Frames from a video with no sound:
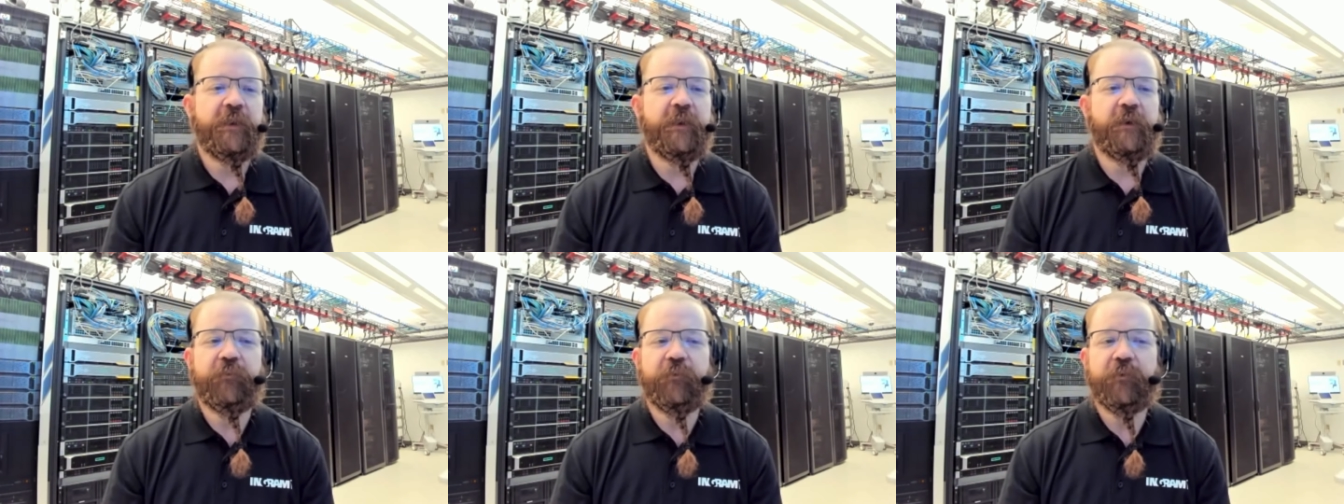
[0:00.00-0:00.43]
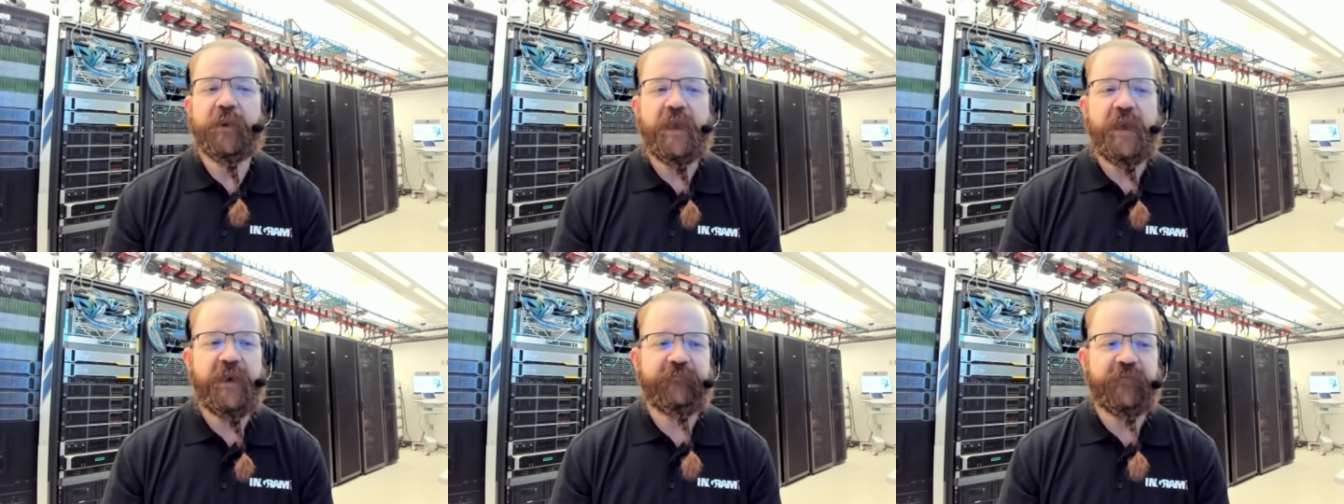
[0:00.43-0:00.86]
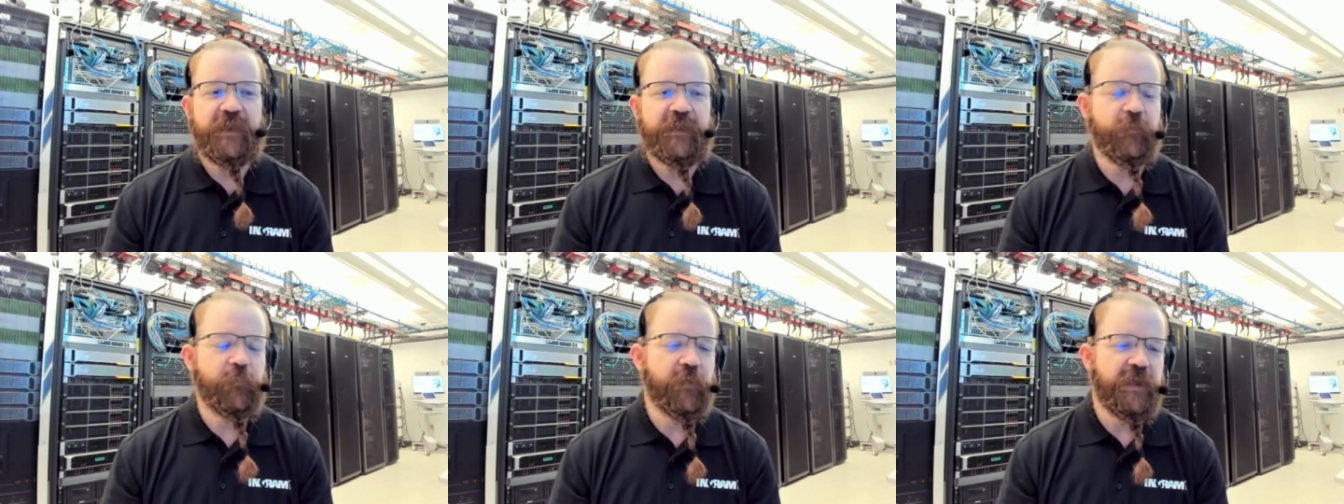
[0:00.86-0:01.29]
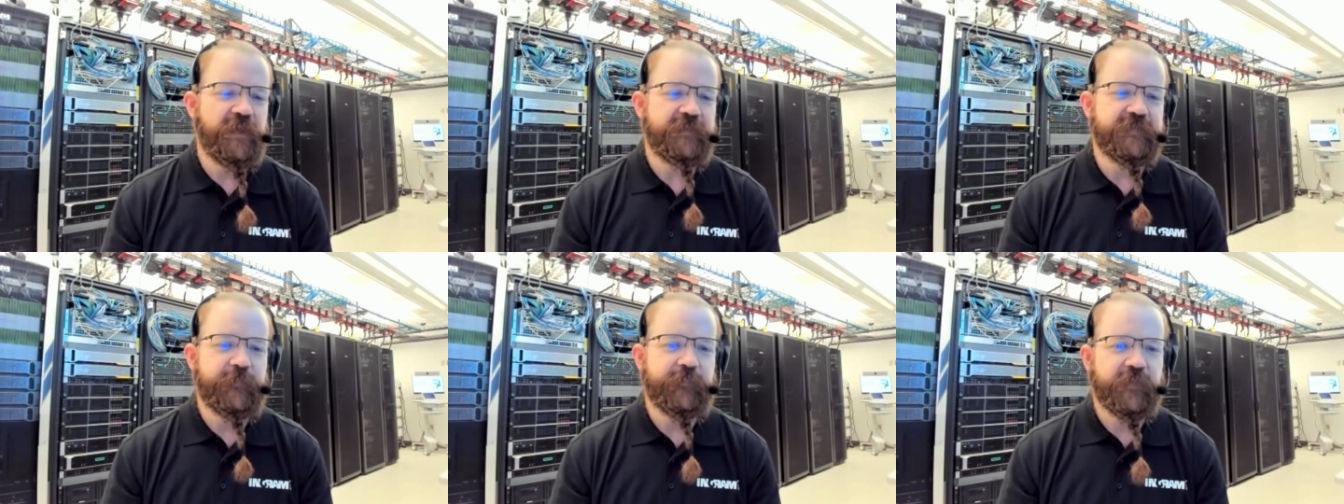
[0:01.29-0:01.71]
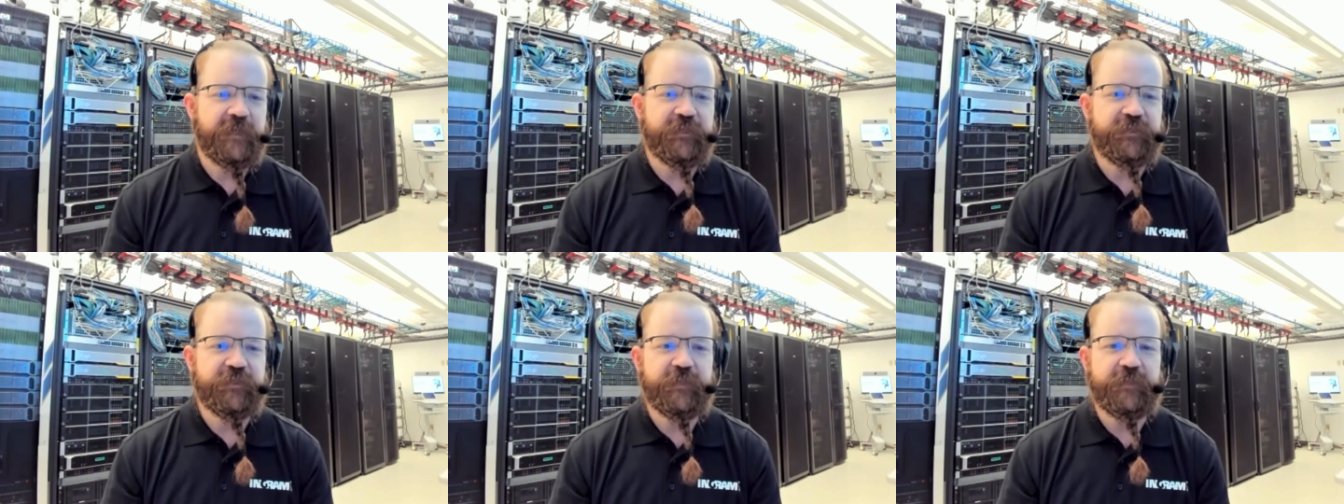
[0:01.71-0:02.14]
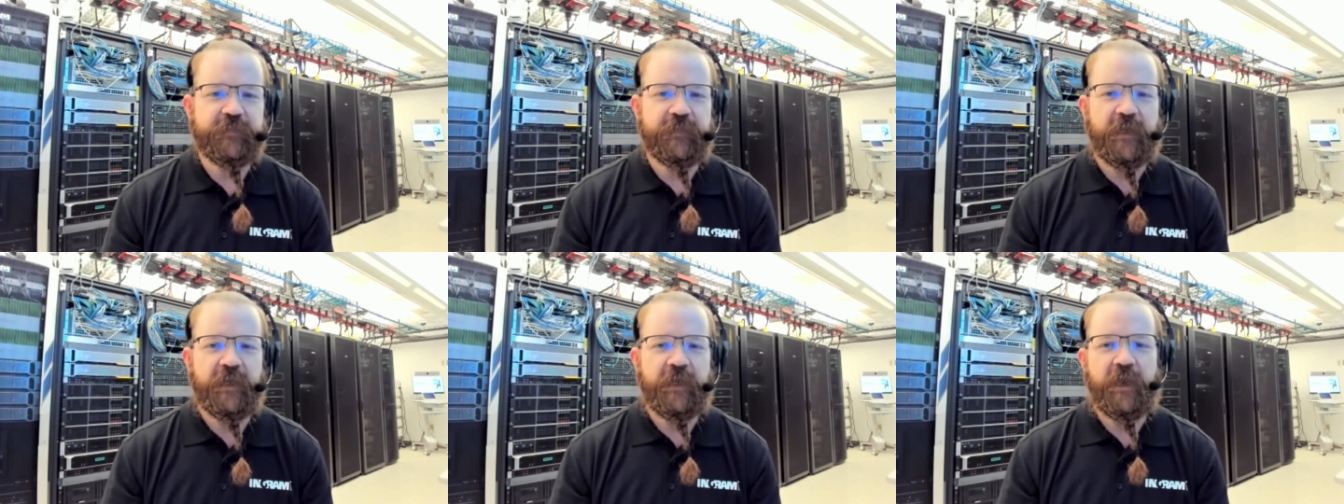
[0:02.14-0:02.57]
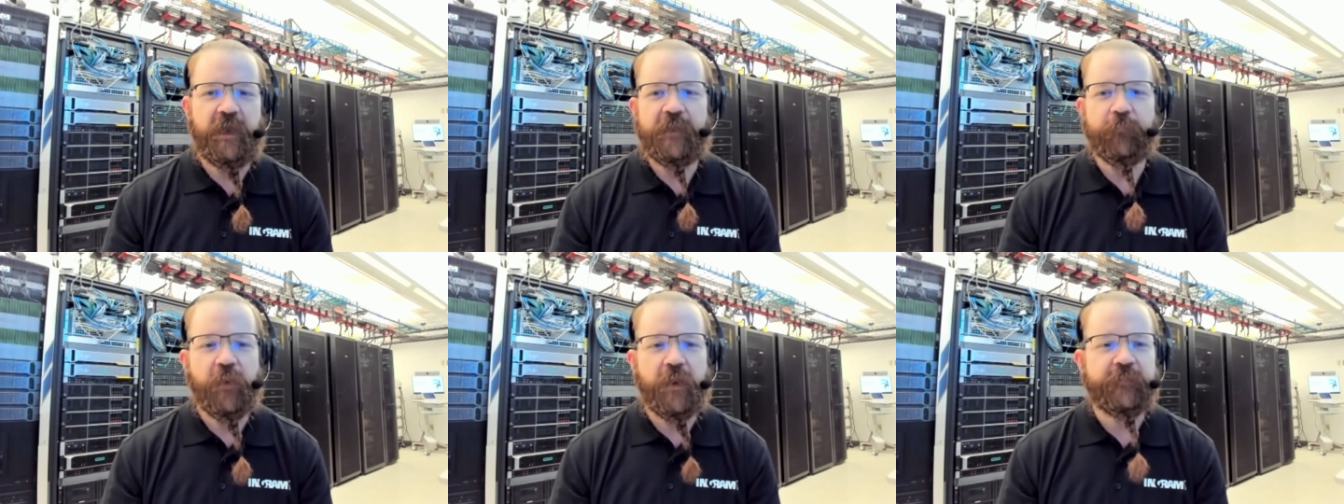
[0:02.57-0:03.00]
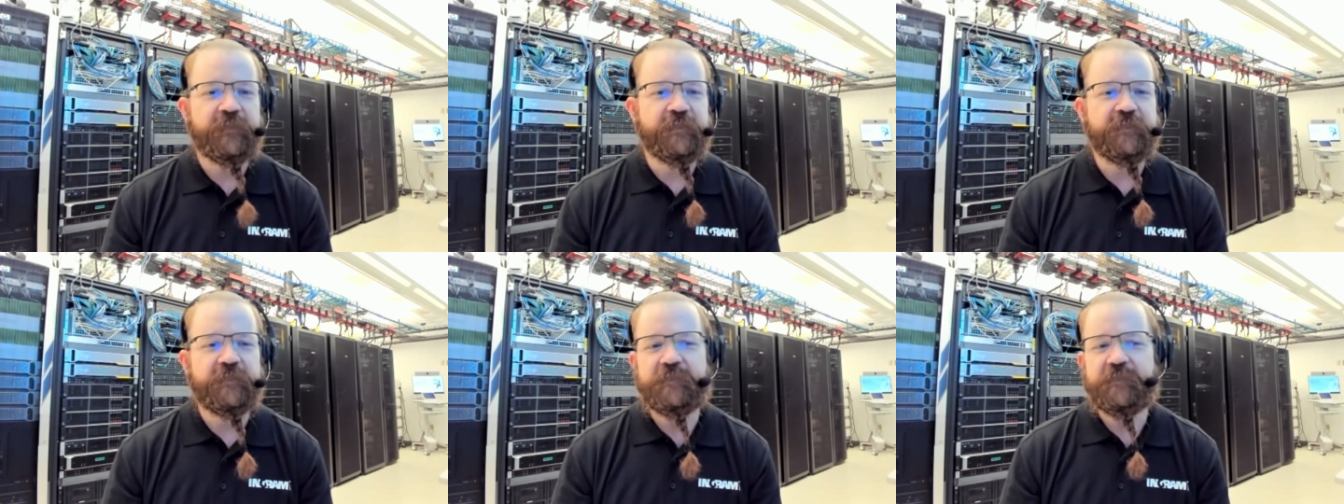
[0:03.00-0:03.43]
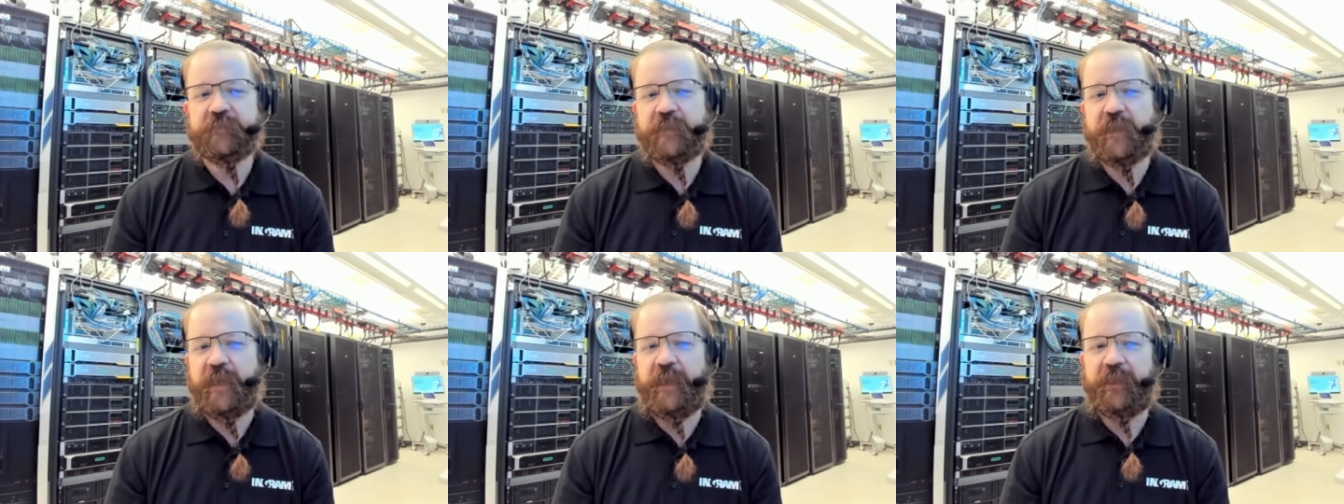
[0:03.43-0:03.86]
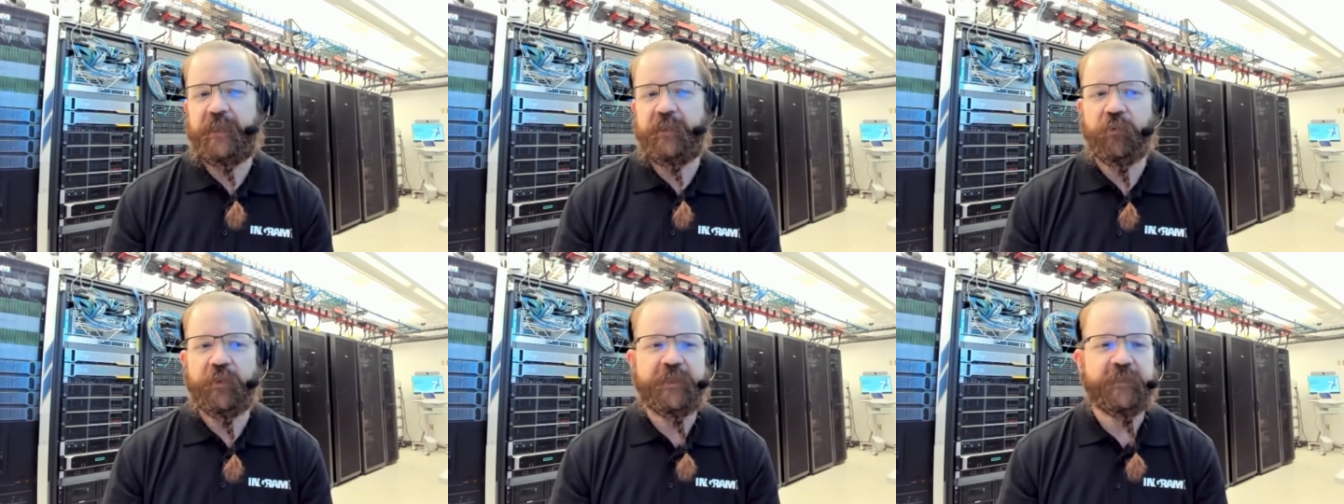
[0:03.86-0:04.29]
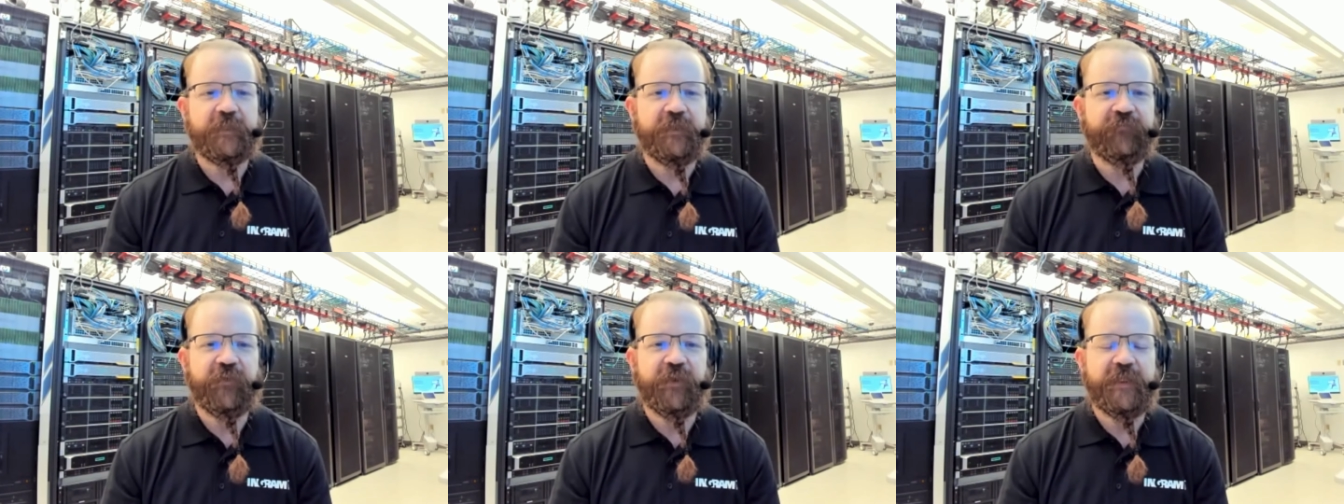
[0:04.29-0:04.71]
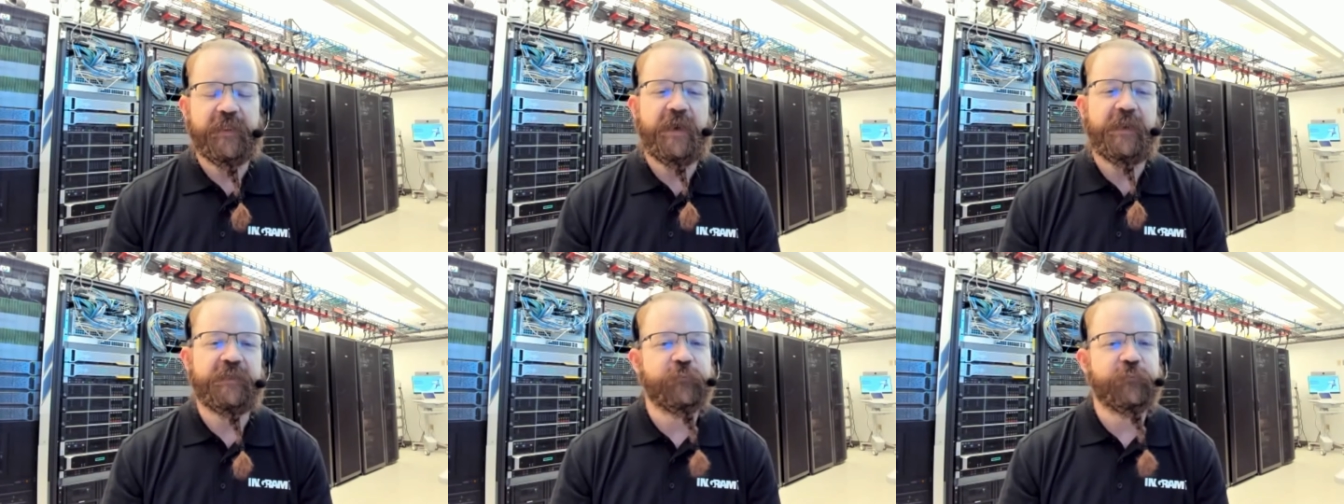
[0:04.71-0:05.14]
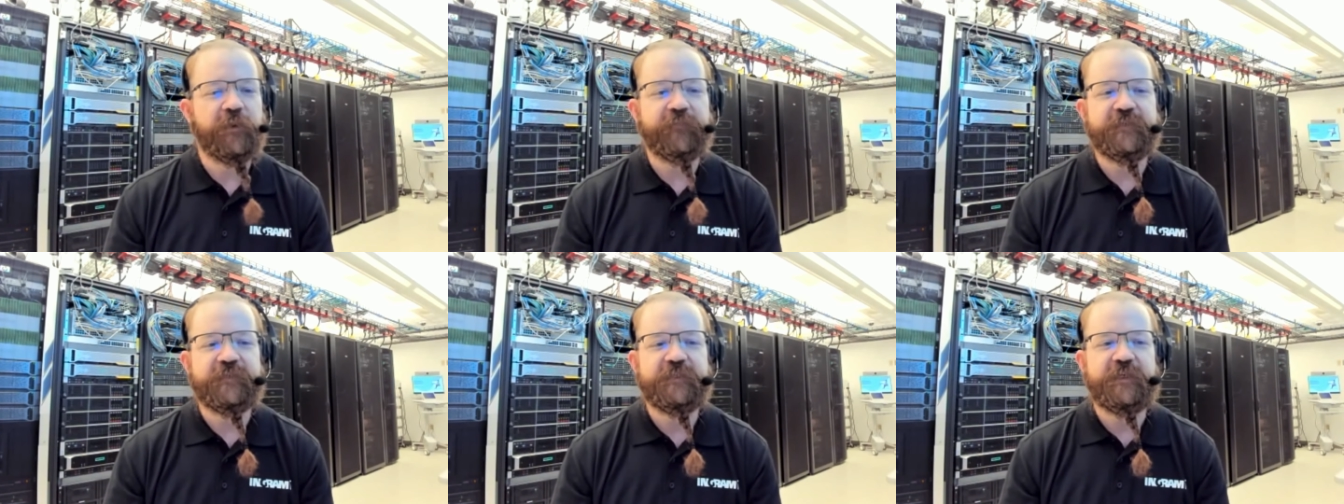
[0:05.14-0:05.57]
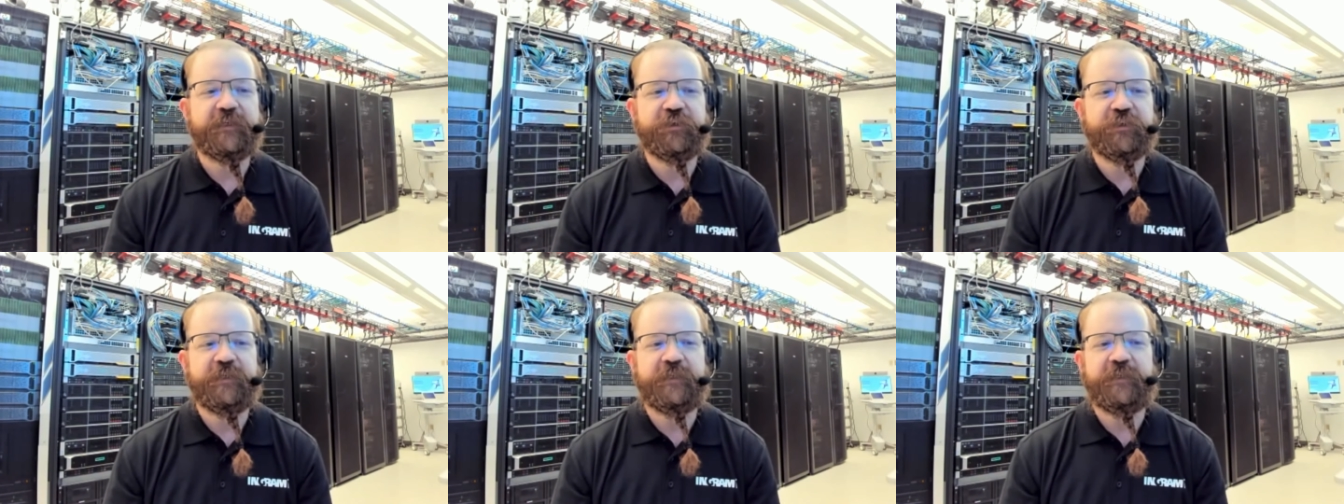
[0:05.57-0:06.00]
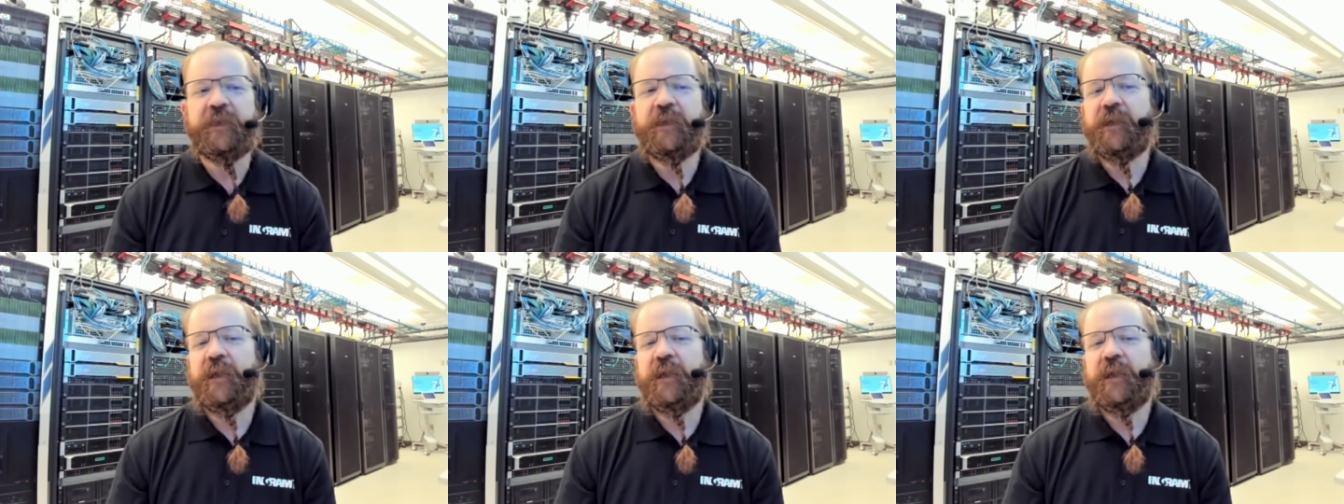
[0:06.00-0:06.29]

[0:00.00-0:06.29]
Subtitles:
they're going to have an enterprise application on premises and look at delivering that as part of a session,